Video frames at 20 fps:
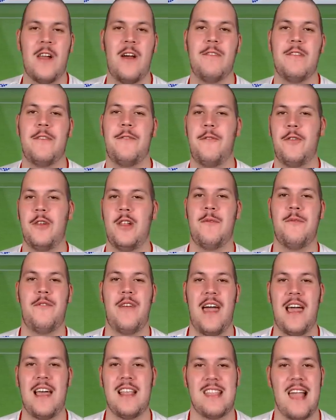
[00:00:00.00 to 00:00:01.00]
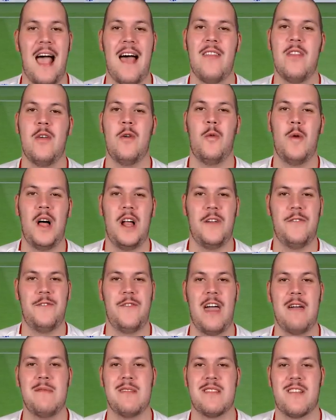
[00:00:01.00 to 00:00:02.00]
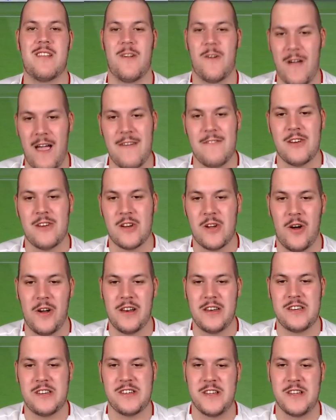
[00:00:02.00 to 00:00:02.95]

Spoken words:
of the Fulham fans at the world famous Craven Cottage.